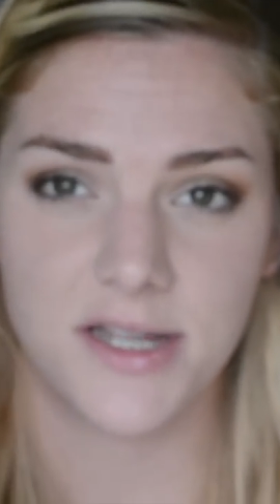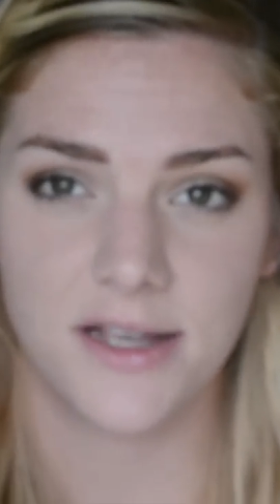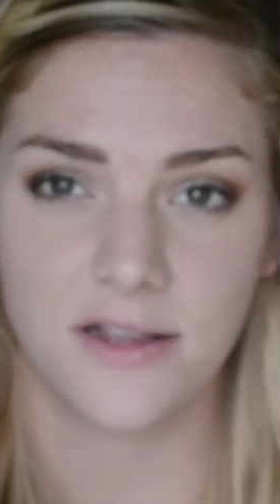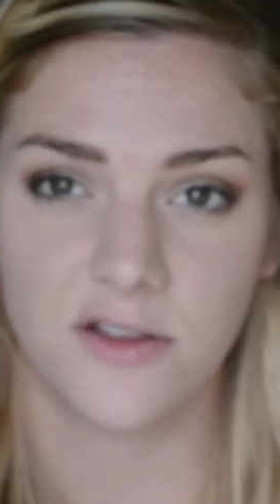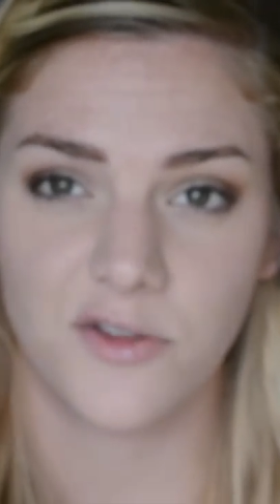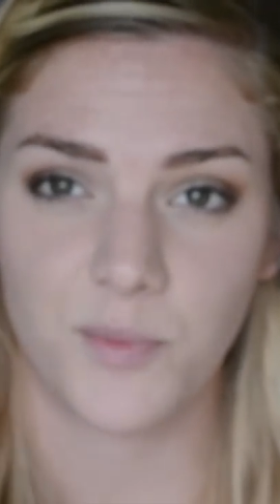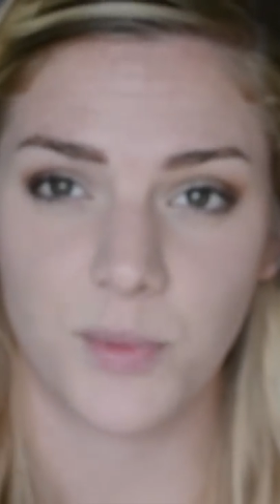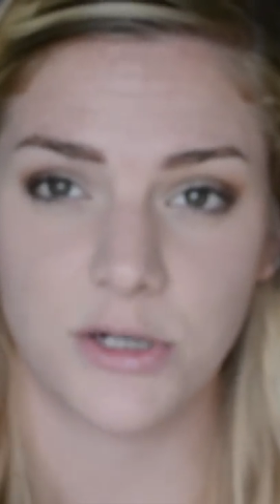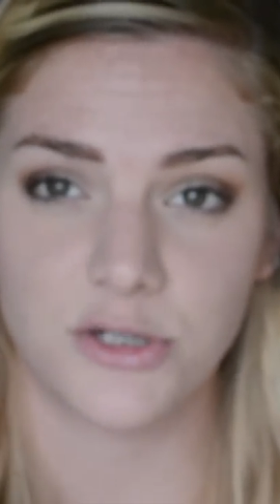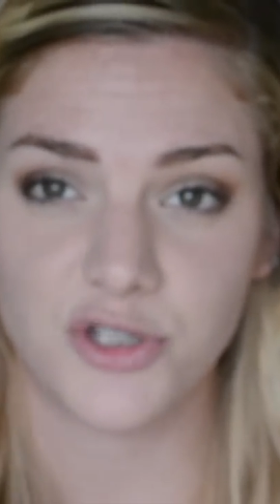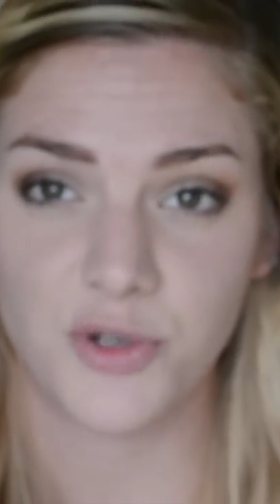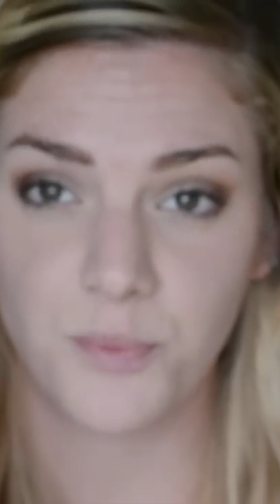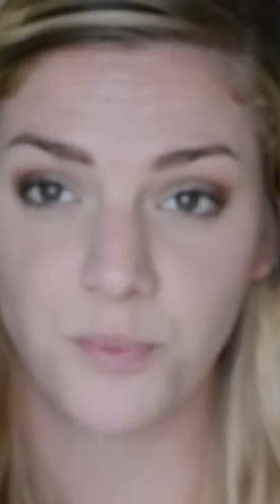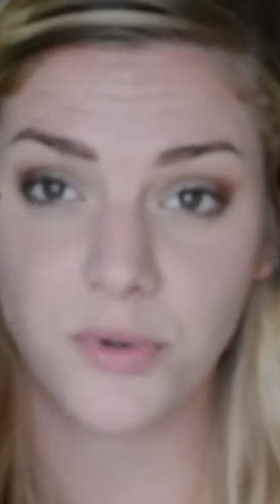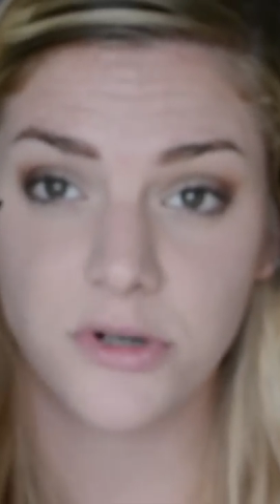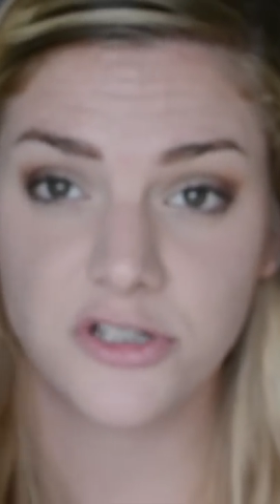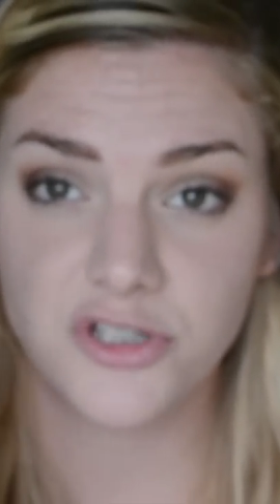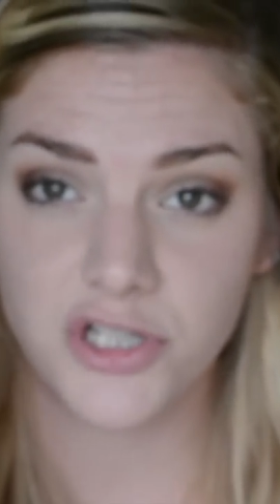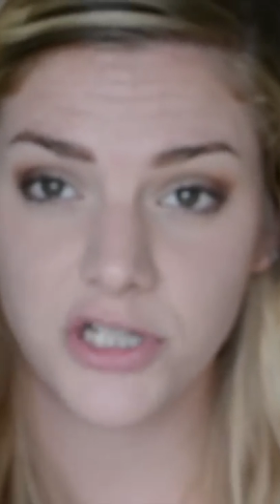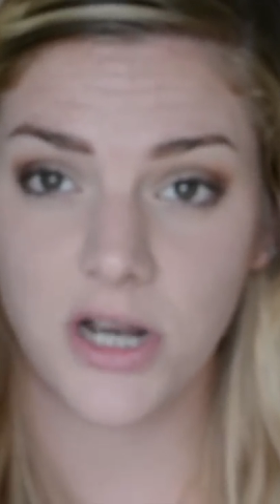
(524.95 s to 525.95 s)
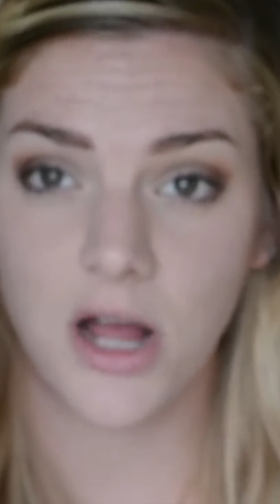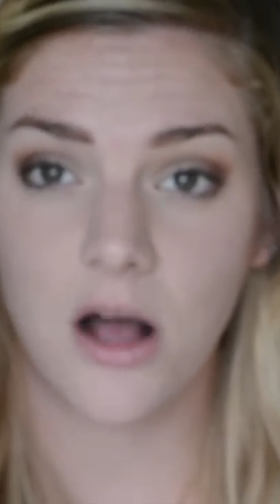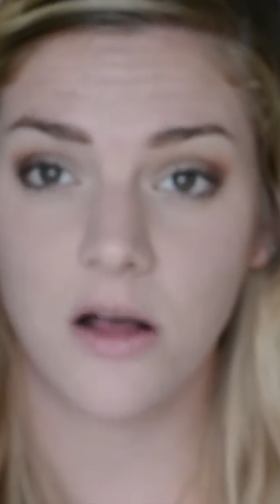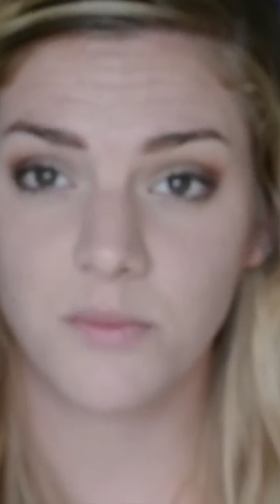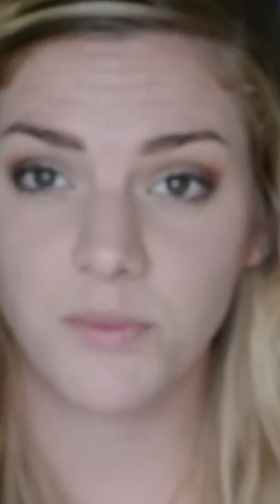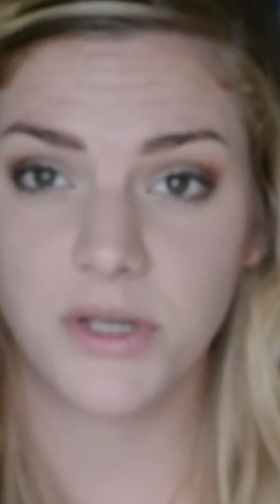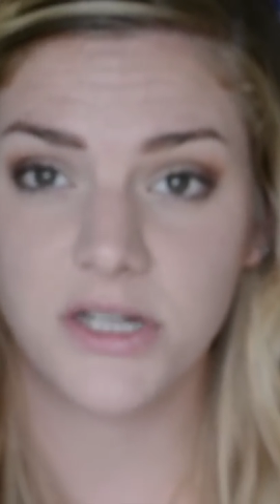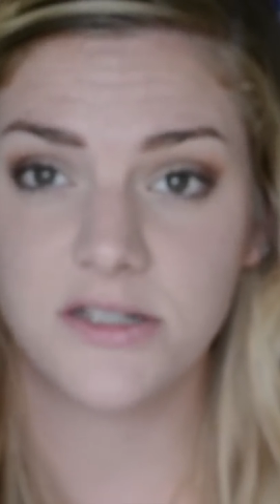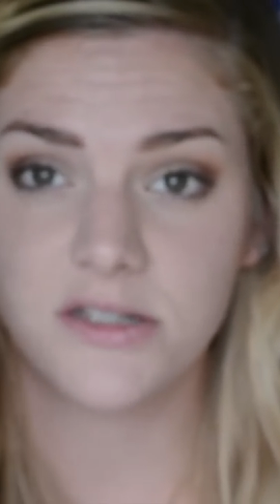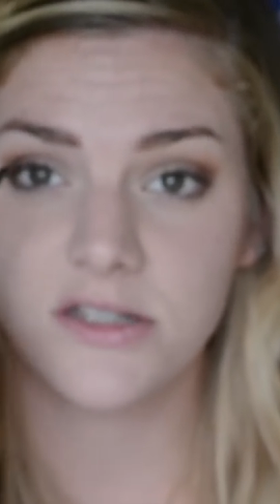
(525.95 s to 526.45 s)
take this brush and push it
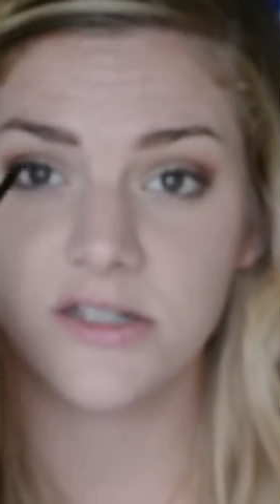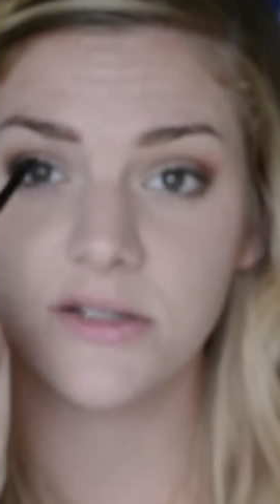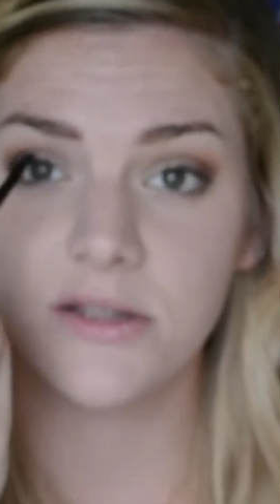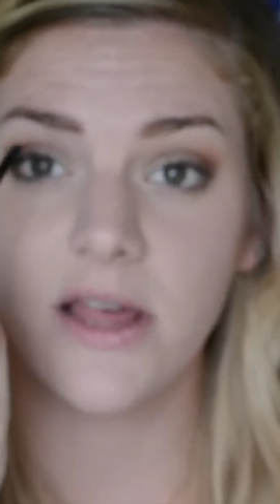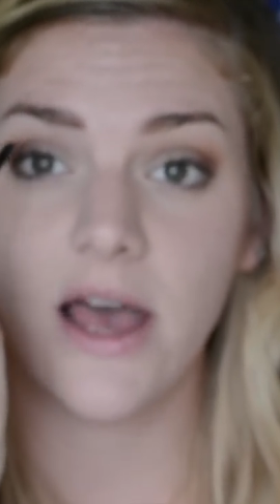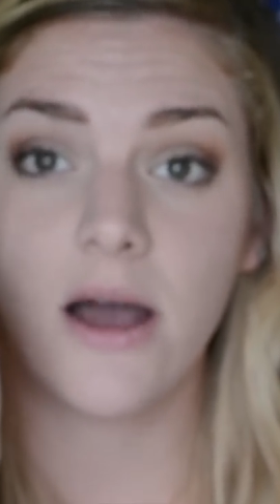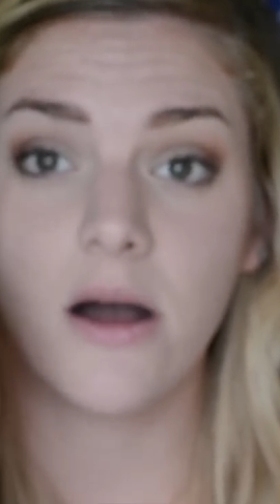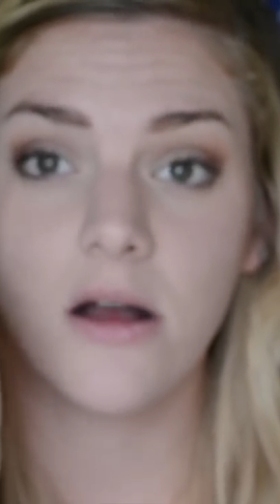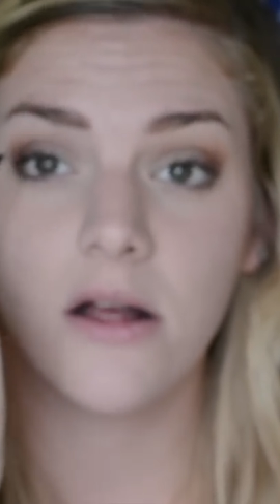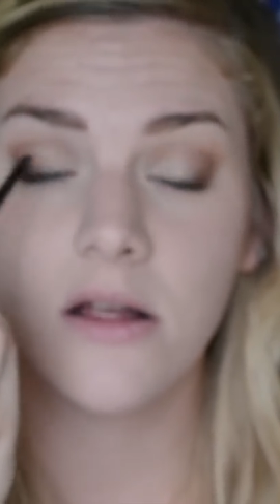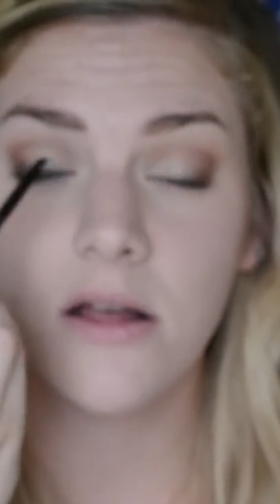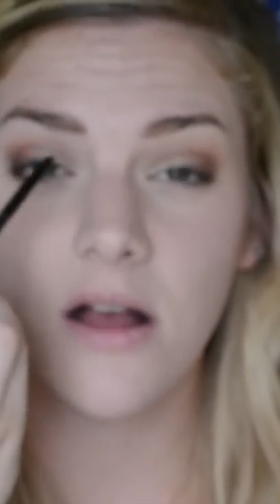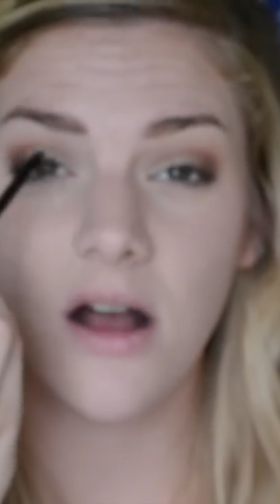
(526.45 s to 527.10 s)
up into that